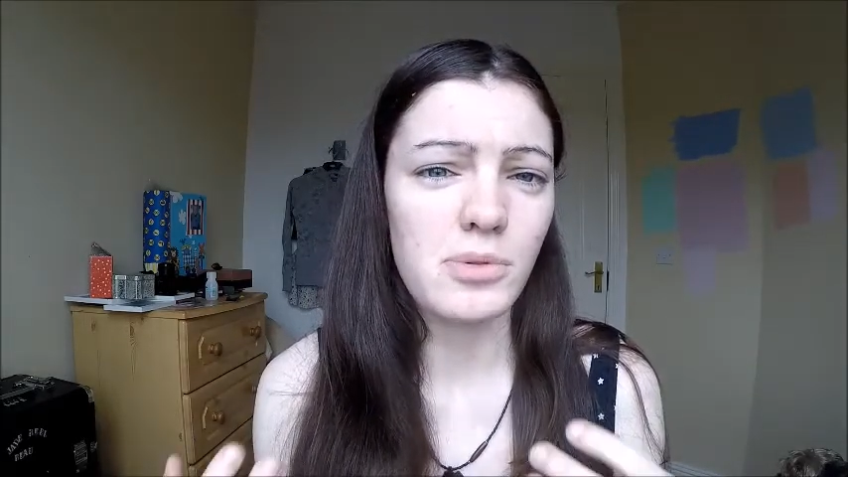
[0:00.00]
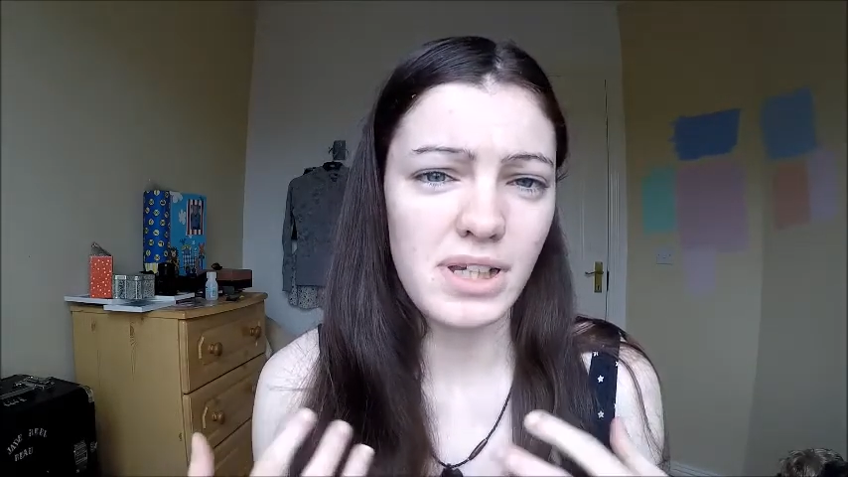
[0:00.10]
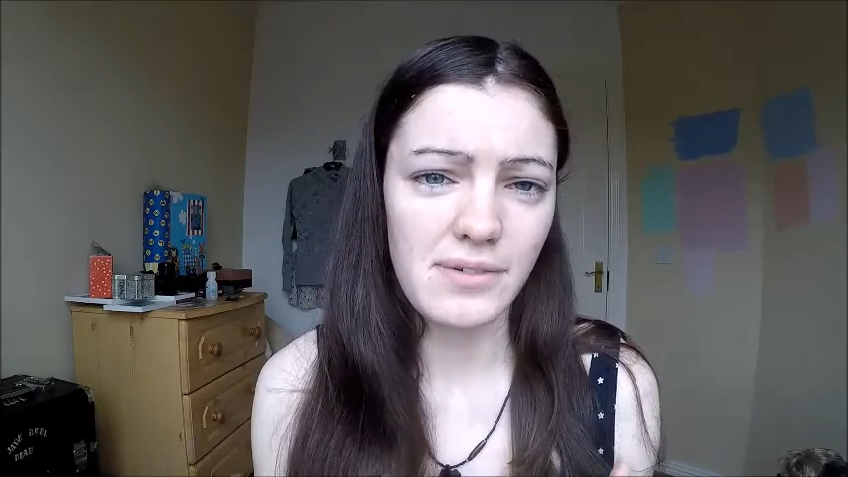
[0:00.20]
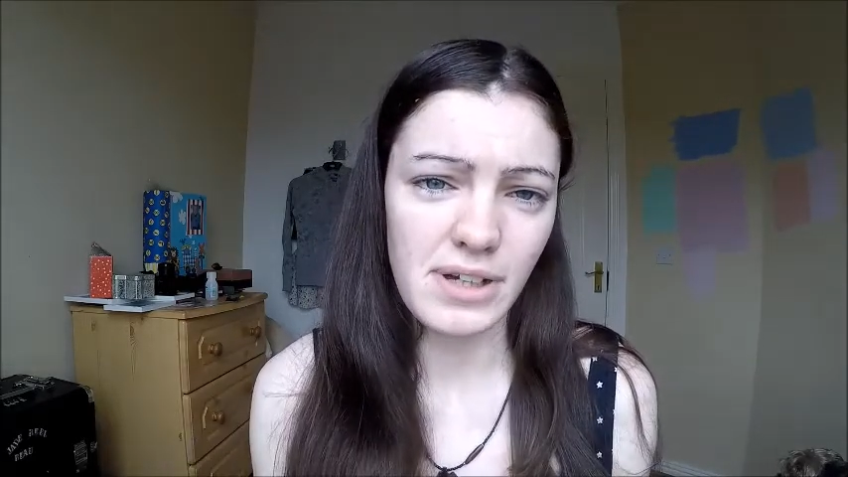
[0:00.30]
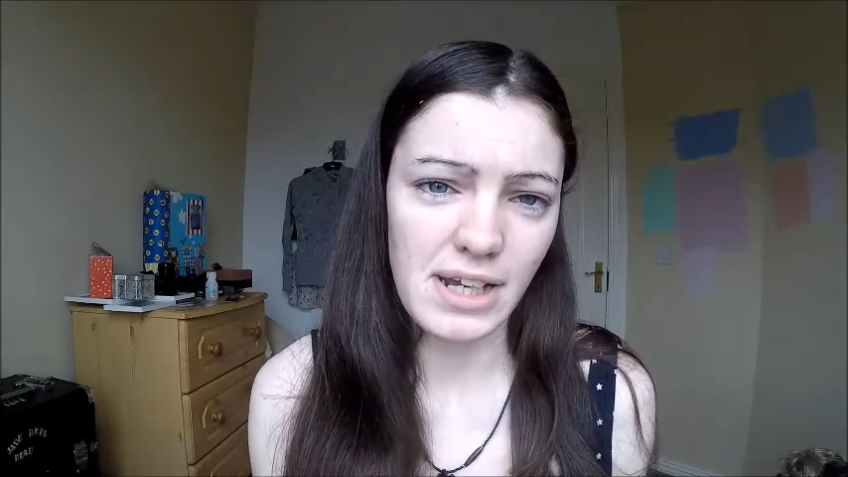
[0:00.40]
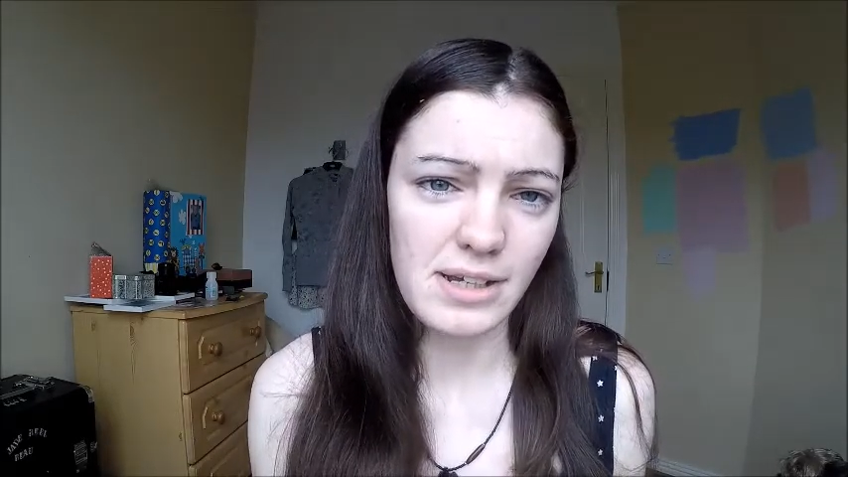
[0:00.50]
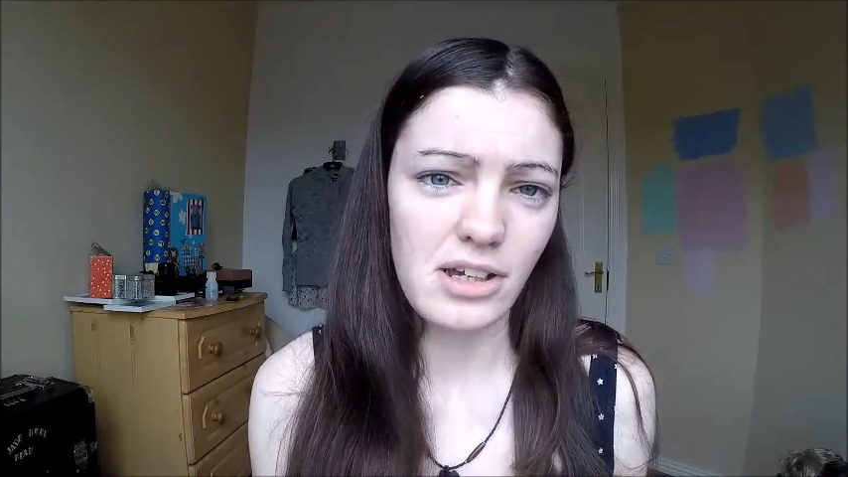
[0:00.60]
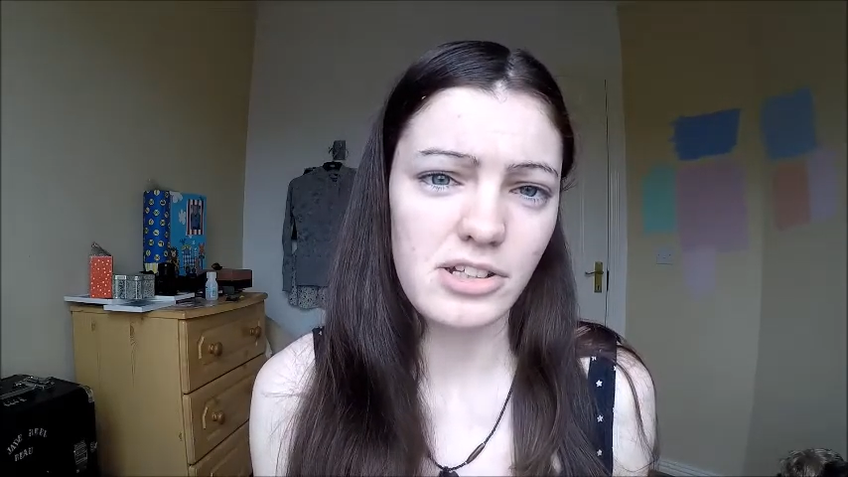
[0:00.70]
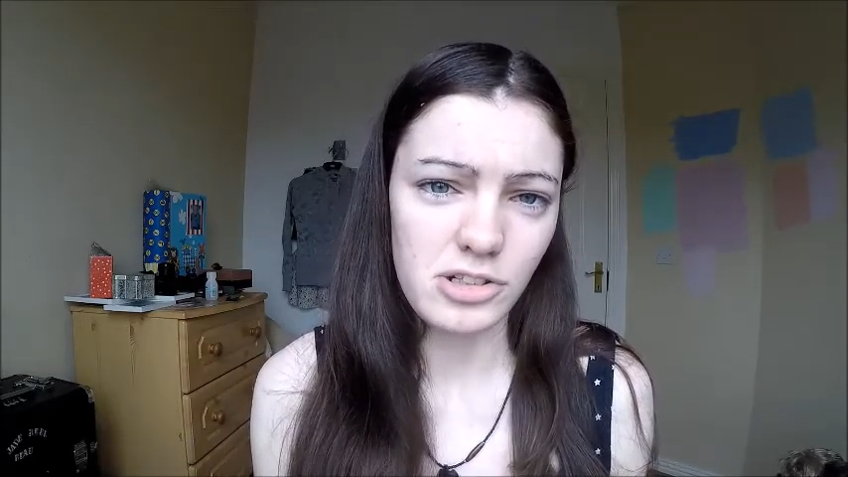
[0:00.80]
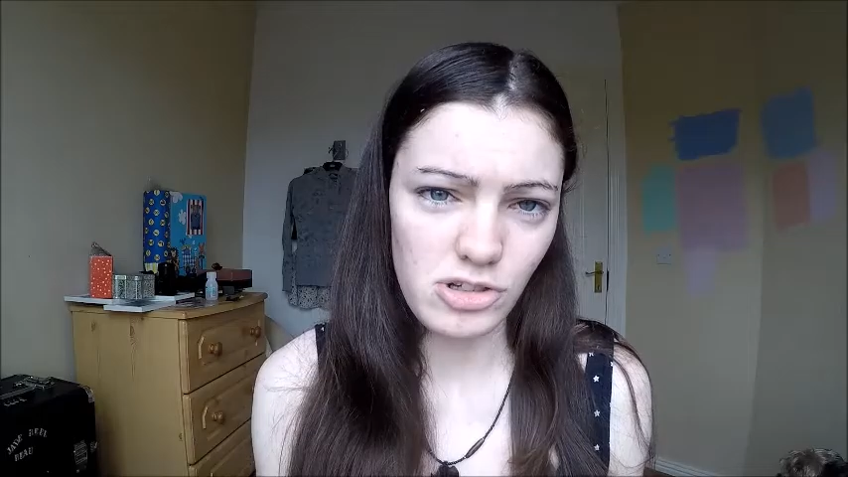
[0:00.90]
whatever
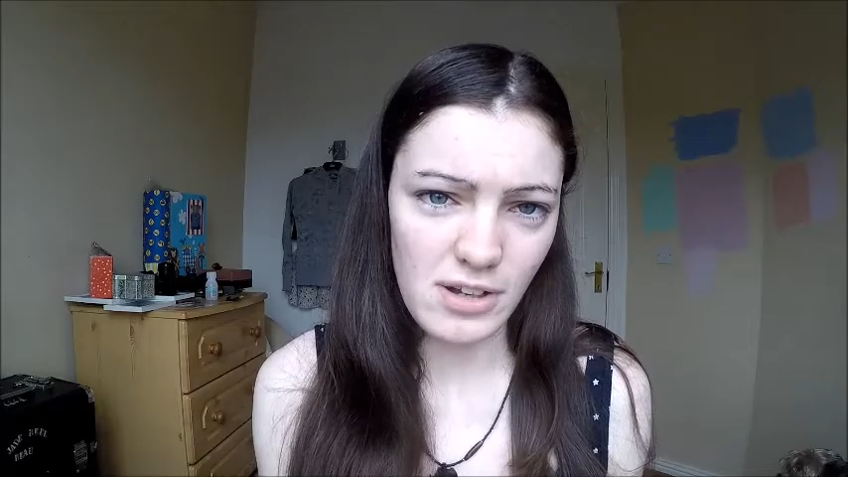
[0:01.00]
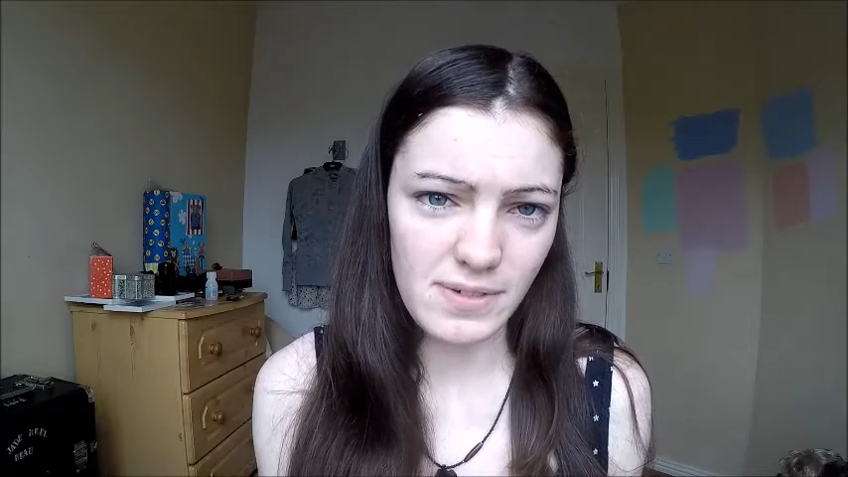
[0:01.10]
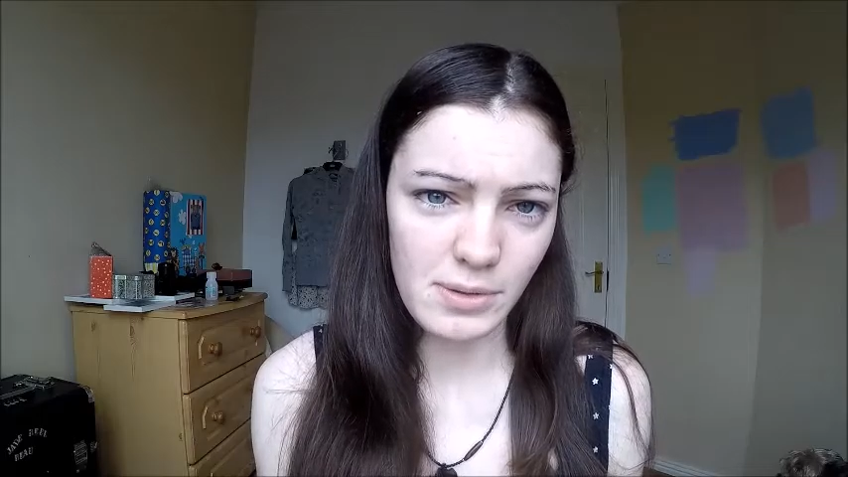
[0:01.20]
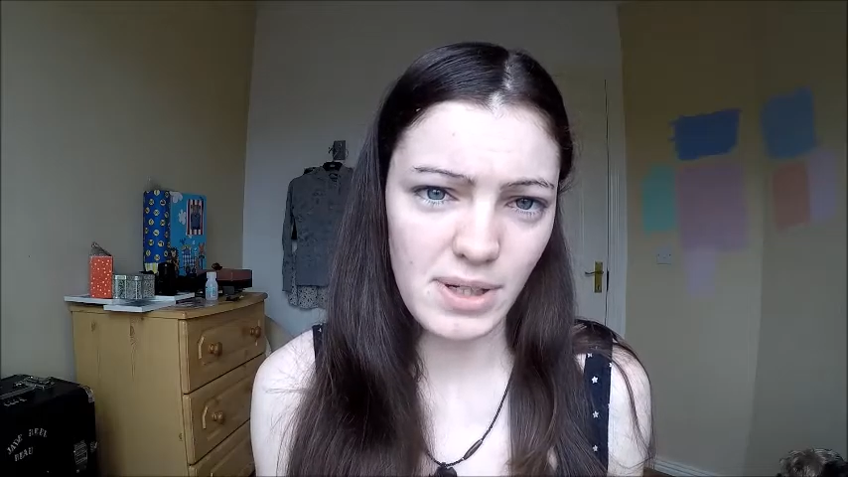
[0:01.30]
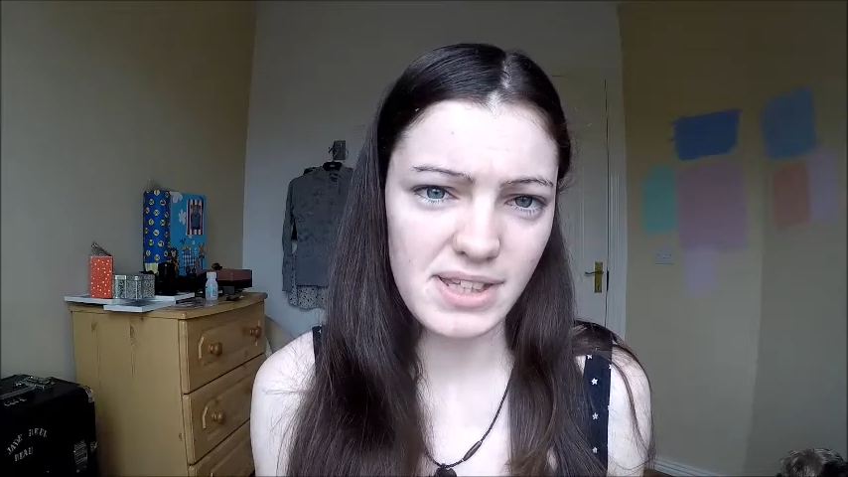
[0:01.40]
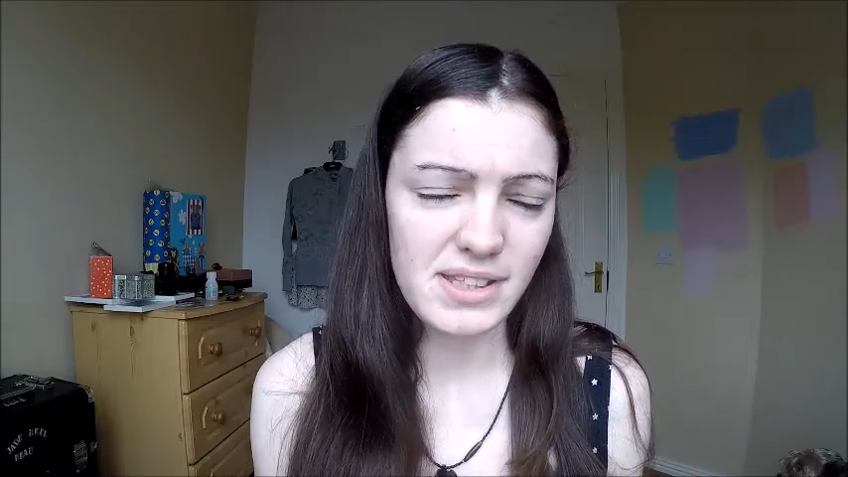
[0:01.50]
airline you're travelling with.